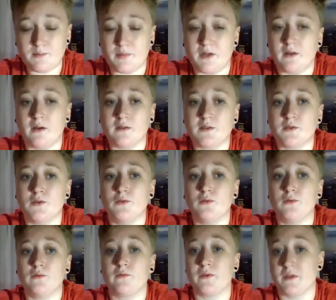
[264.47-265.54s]
but
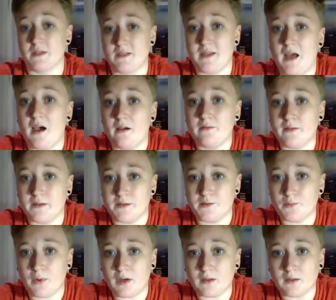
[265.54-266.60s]
also for the staff
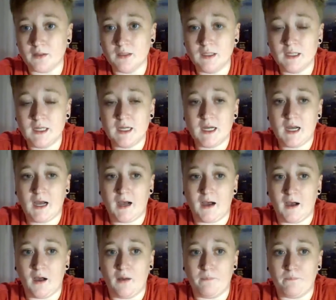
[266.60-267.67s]
as well.
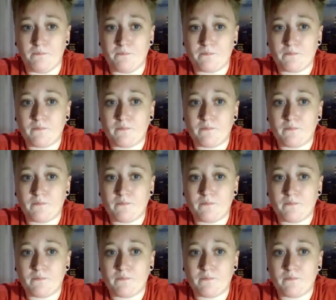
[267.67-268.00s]
Kind